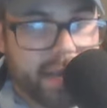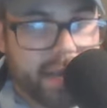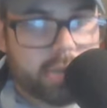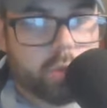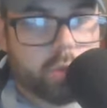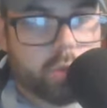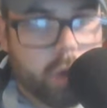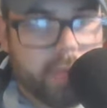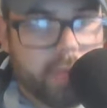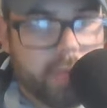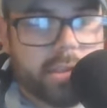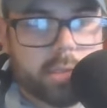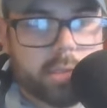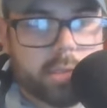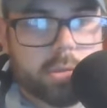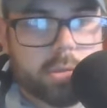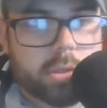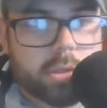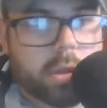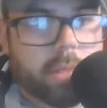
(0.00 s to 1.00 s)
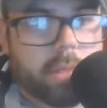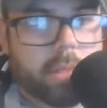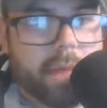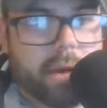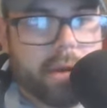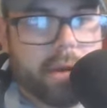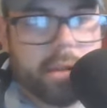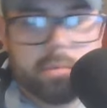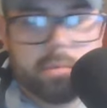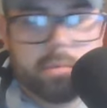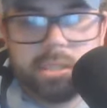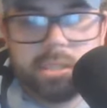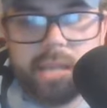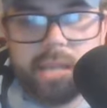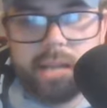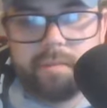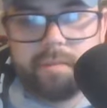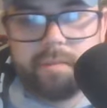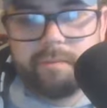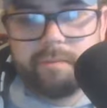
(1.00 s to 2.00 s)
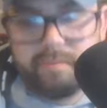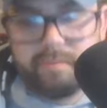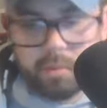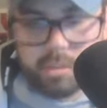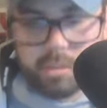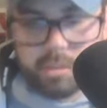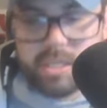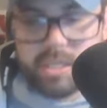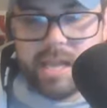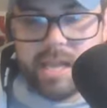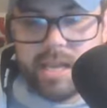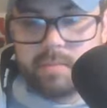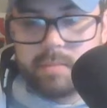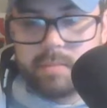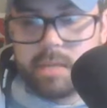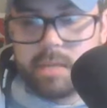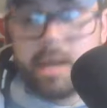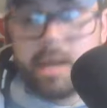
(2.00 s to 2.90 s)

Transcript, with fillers: is what this was all about. It was getting full stadiums.